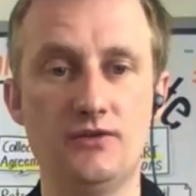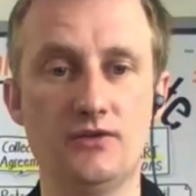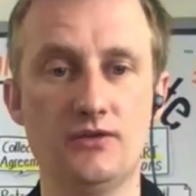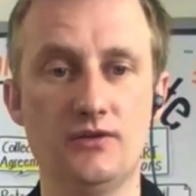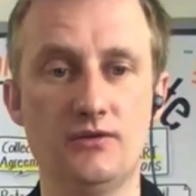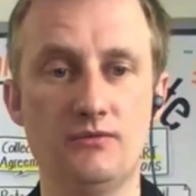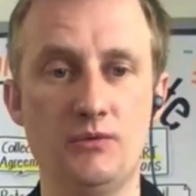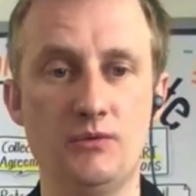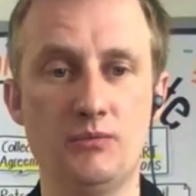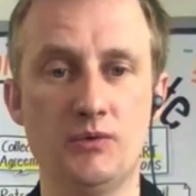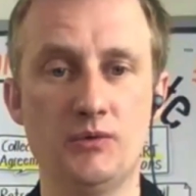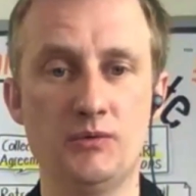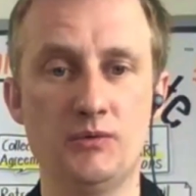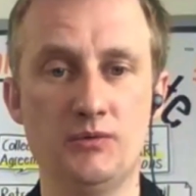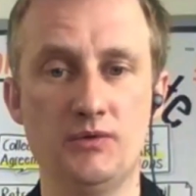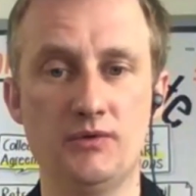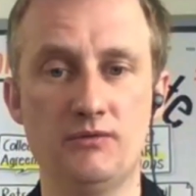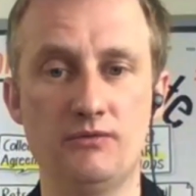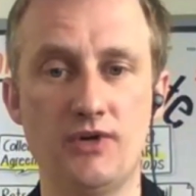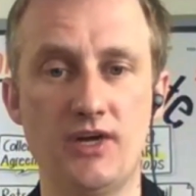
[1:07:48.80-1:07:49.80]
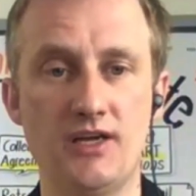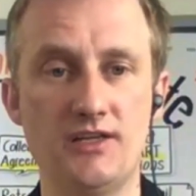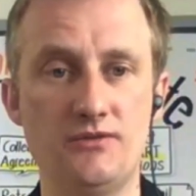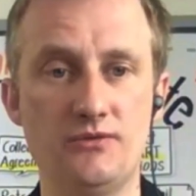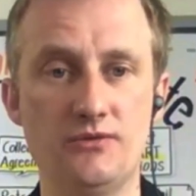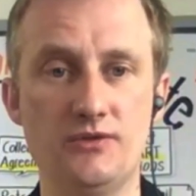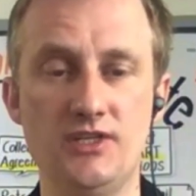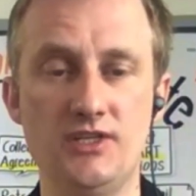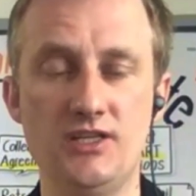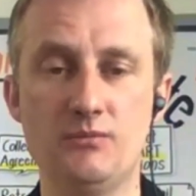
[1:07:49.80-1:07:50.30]
We will write you
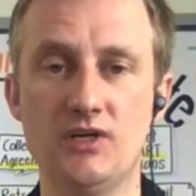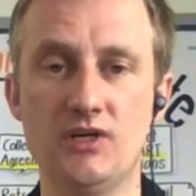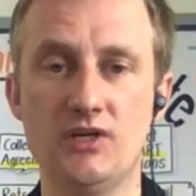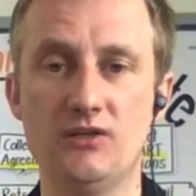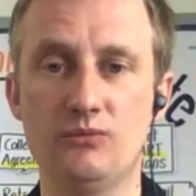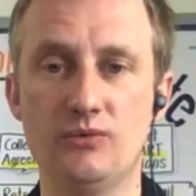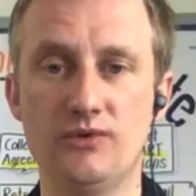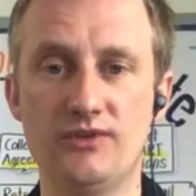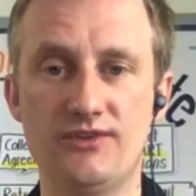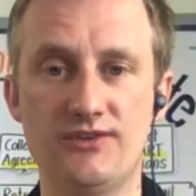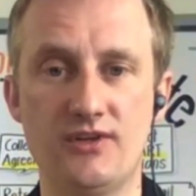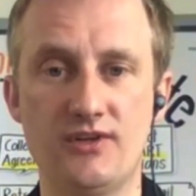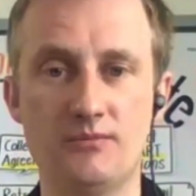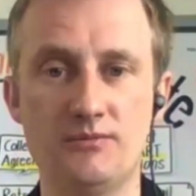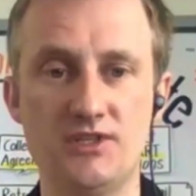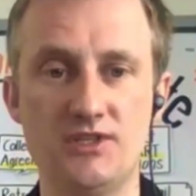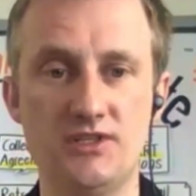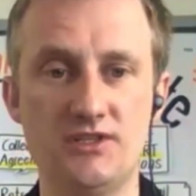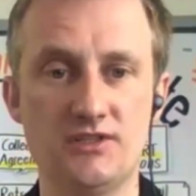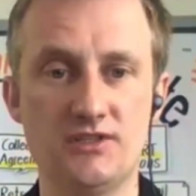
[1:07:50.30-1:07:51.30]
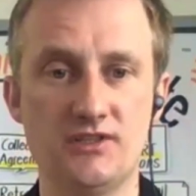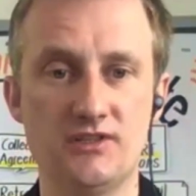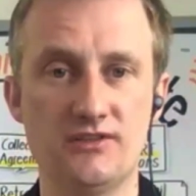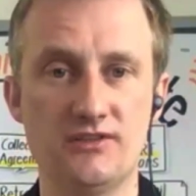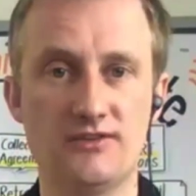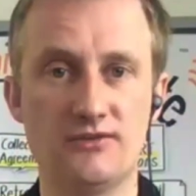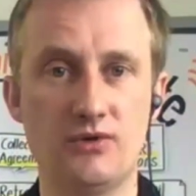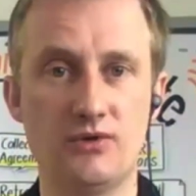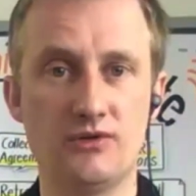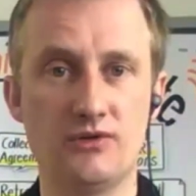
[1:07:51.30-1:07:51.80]
an email with some details
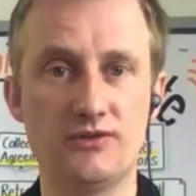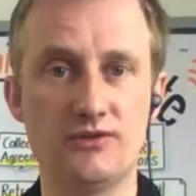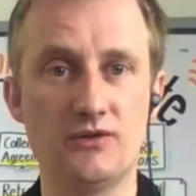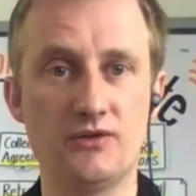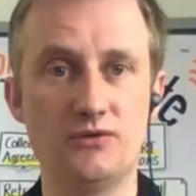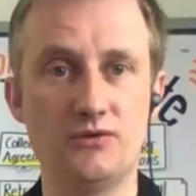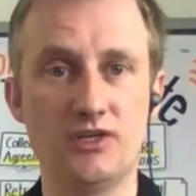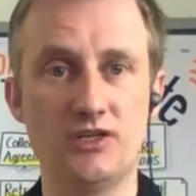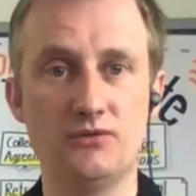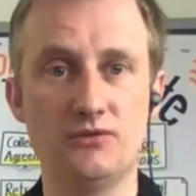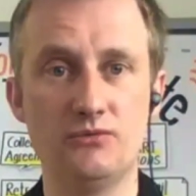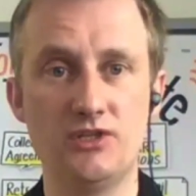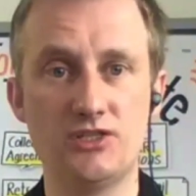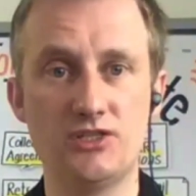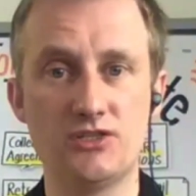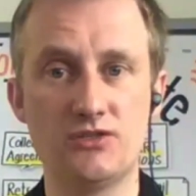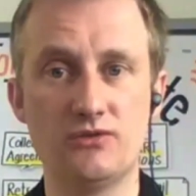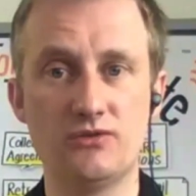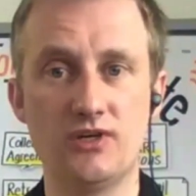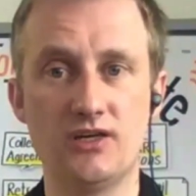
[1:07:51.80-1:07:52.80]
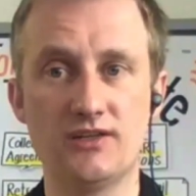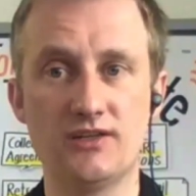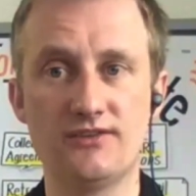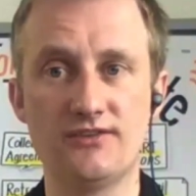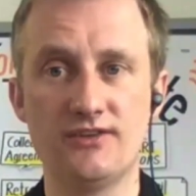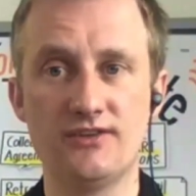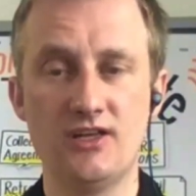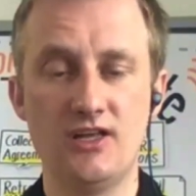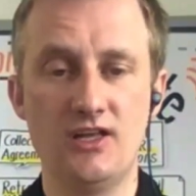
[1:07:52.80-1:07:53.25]
around how you can reach to us,